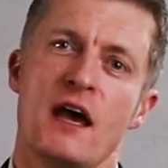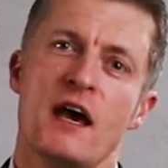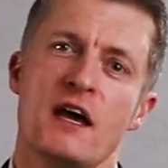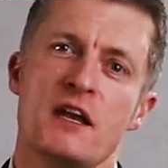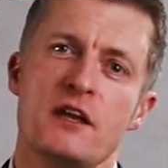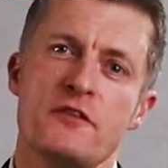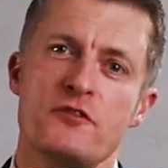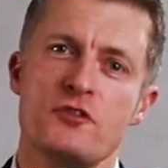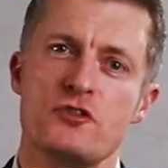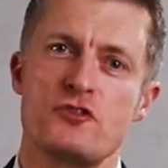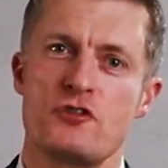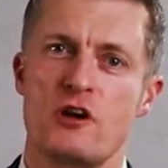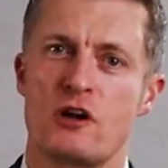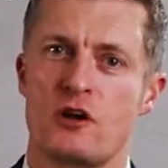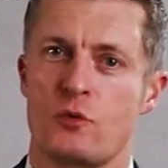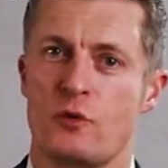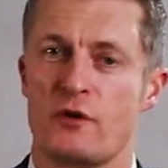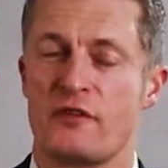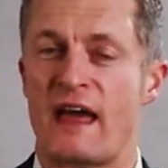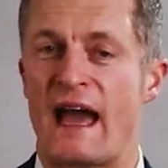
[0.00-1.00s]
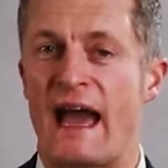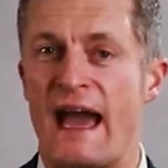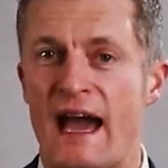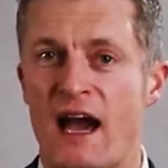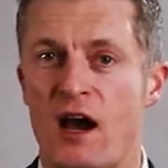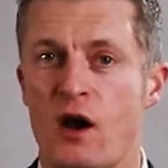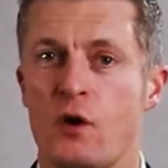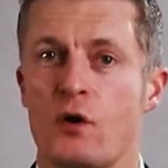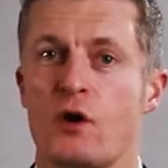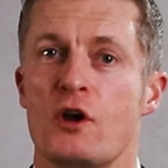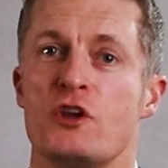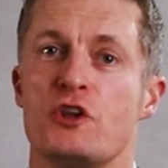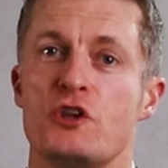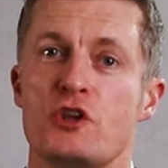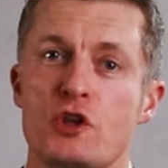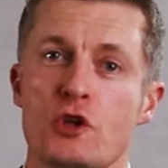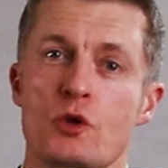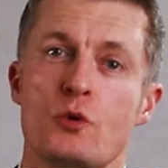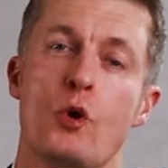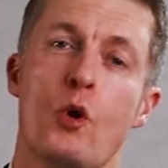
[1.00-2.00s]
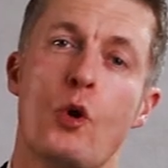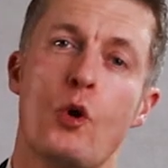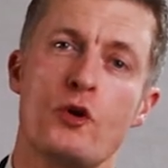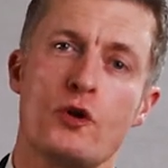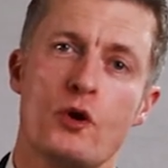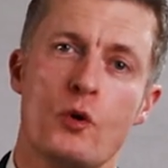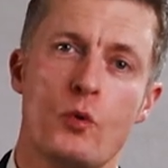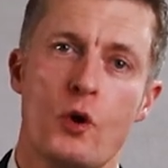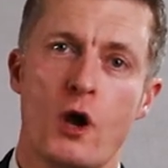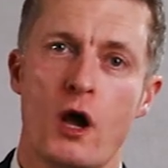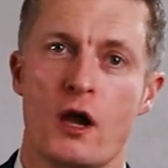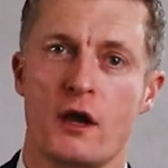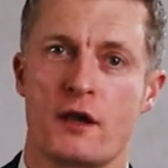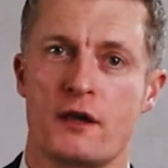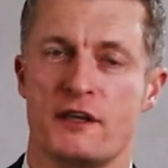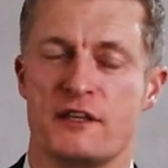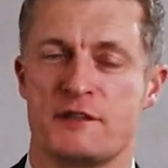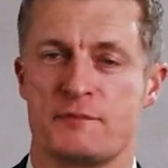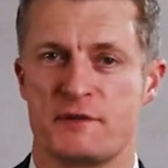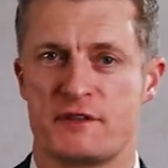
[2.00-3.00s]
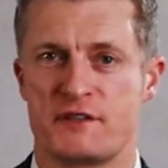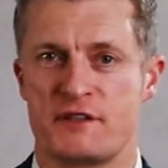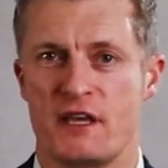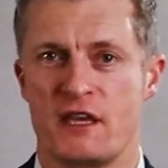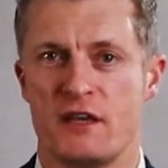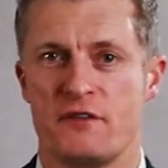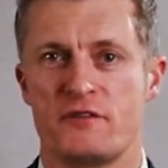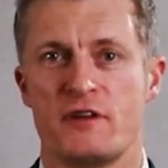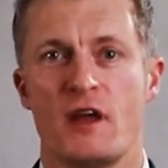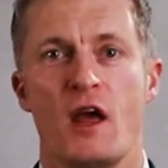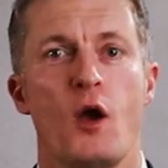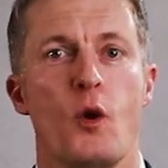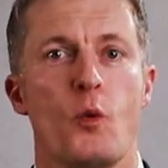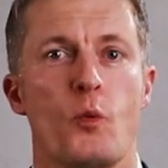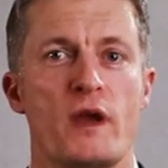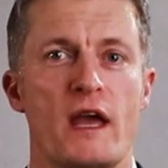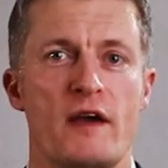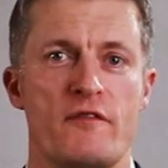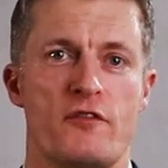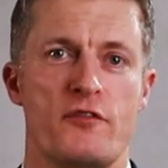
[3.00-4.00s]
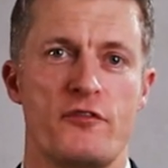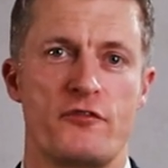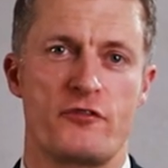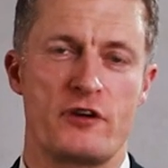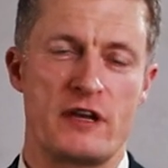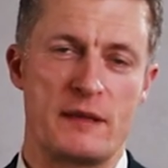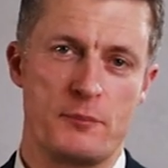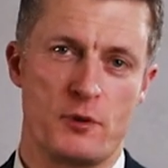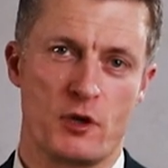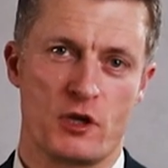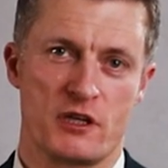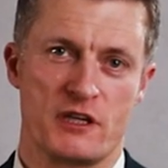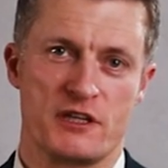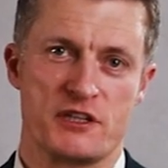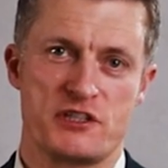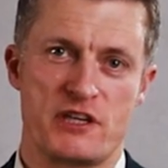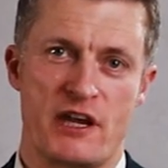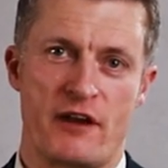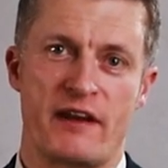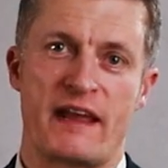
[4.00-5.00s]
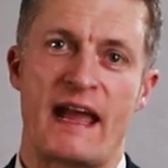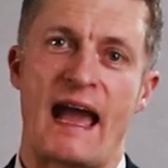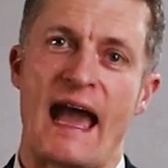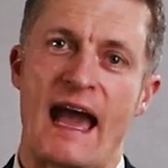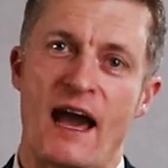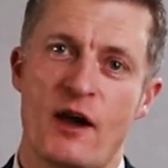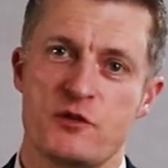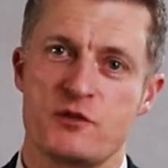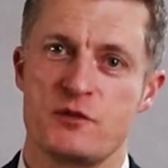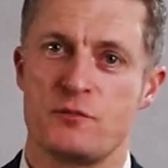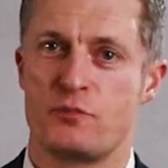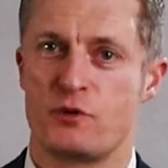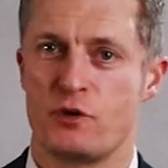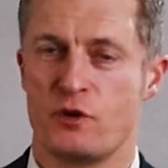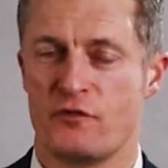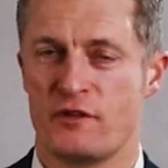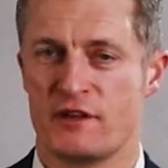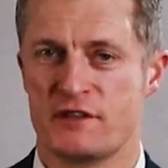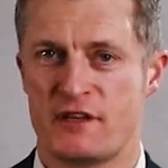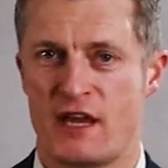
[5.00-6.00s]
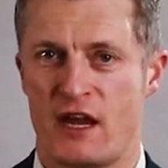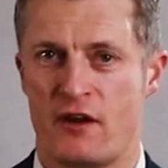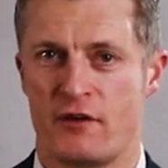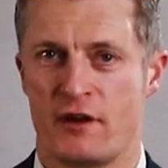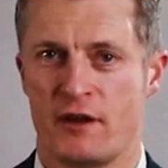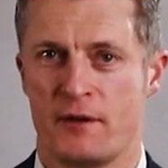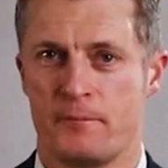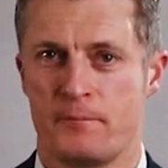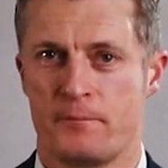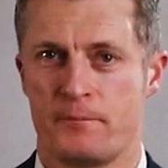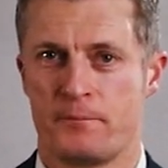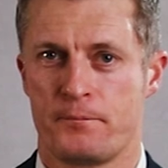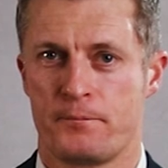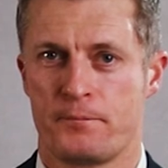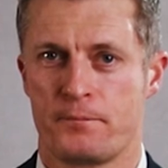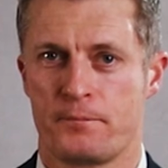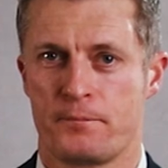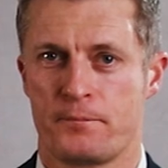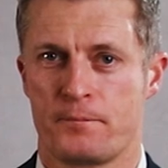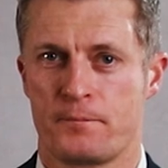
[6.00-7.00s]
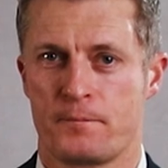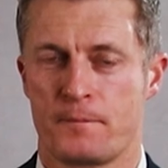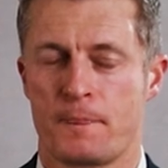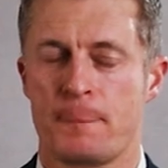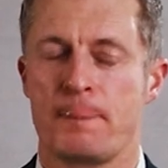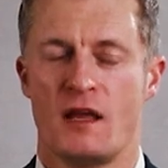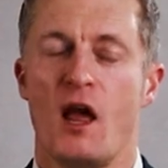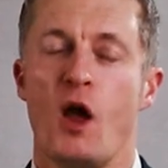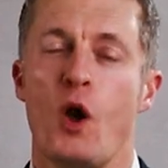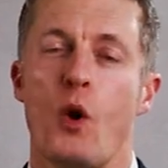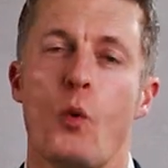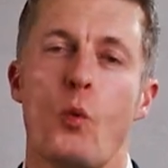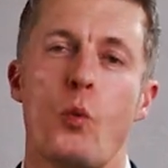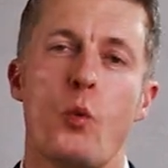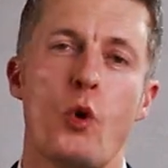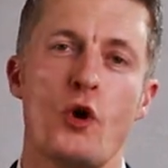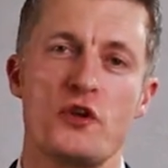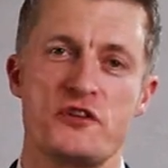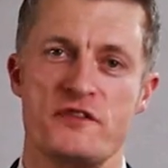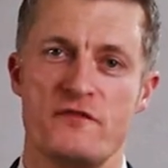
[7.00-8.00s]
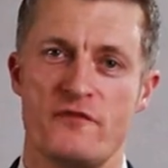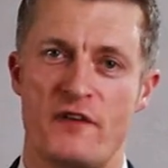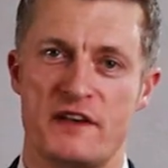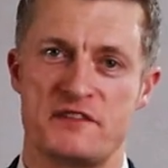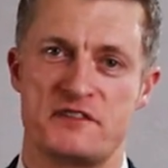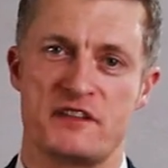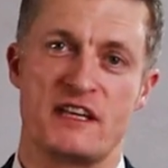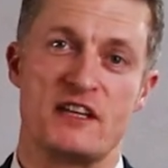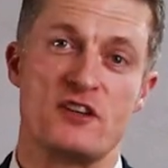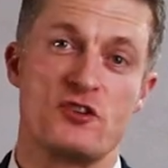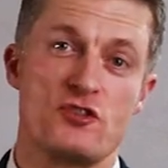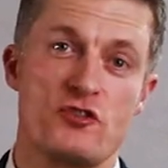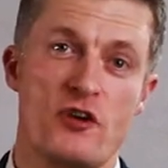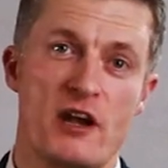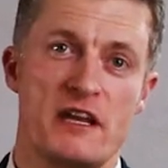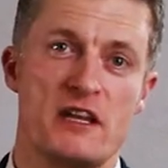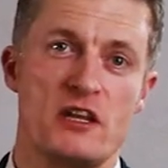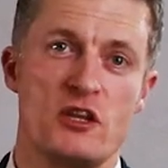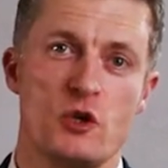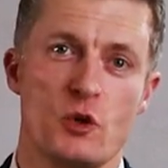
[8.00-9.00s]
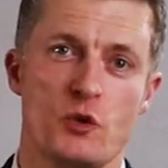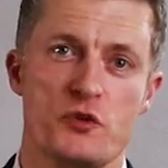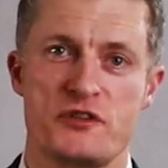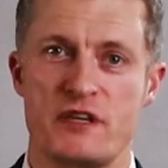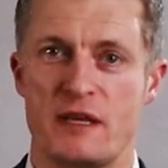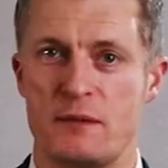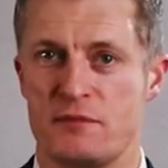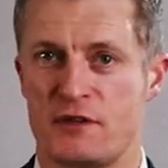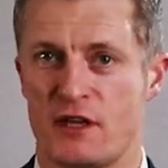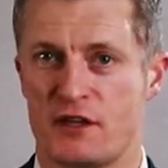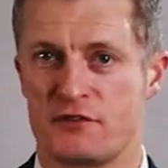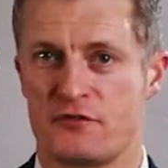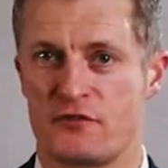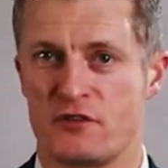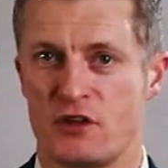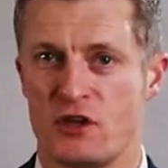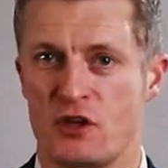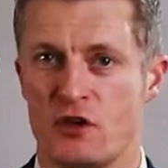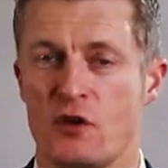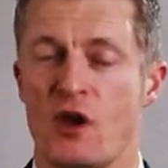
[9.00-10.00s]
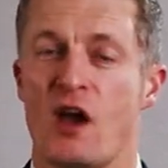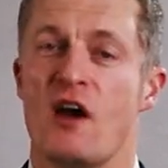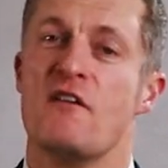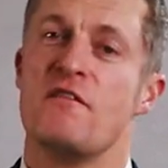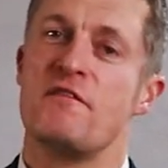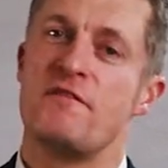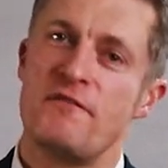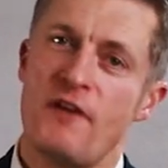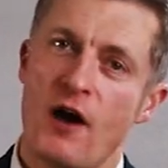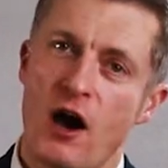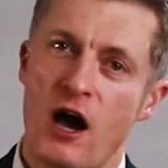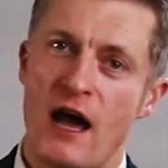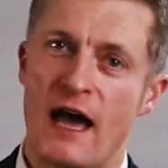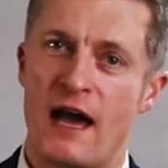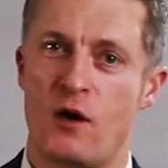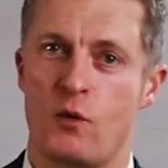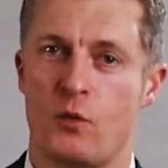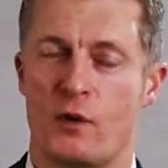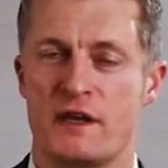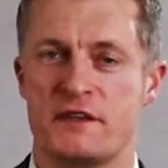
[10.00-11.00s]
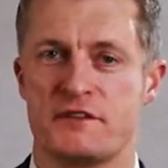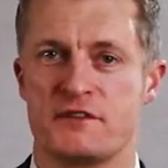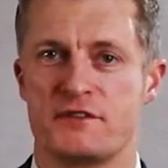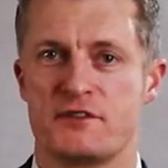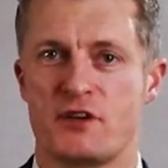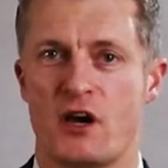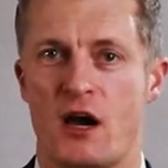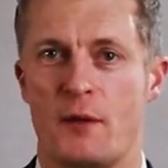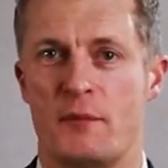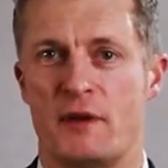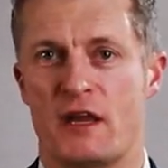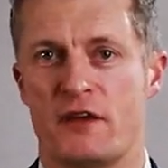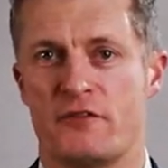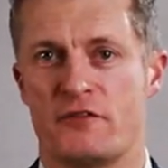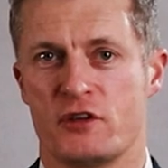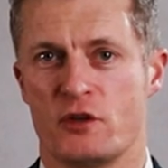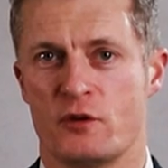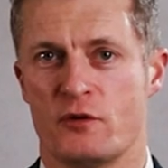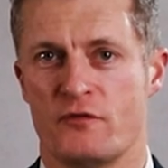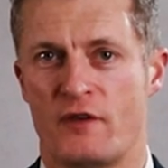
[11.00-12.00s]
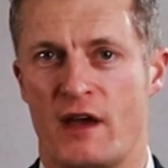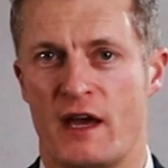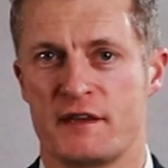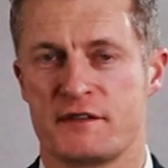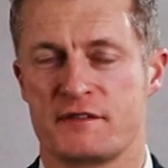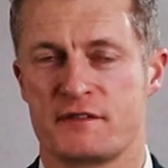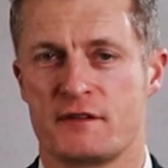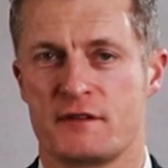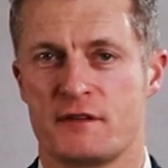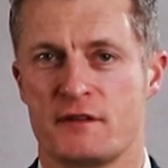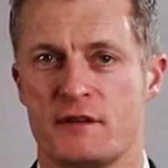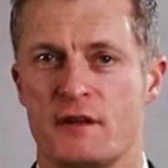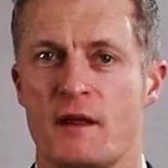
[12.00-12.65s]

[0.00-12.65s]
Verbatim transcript: And if you struggle with how you or your work is perceived, we have a free booklet sharing how to improve this area what investing in training your team does for you far outweighs the time and effort you invest.